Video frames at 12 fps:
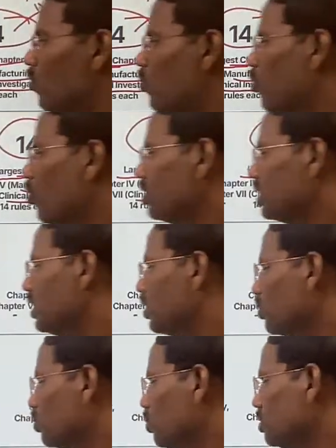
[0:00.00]

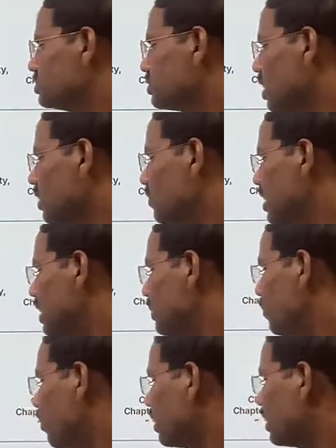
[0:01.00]
14 rules are very
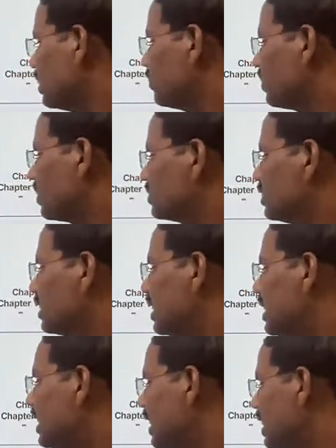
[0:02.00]
important for the
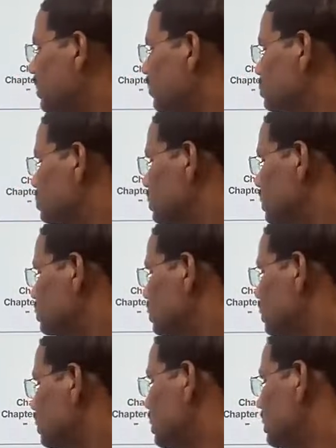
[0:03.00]
clinical
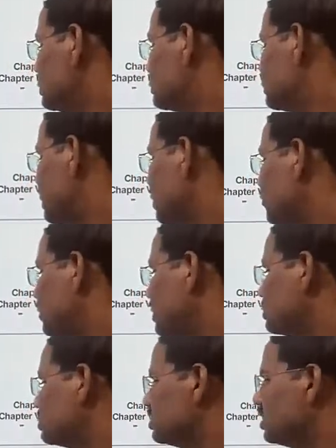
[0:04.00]
investigation, safe
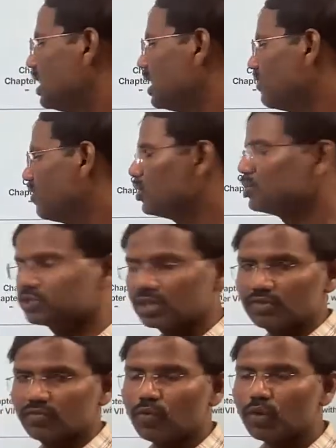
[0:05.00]
testing and
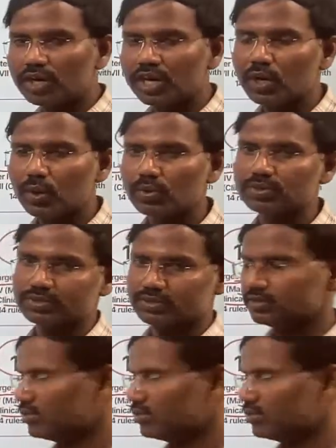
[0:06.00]
evaluation. 14 rules.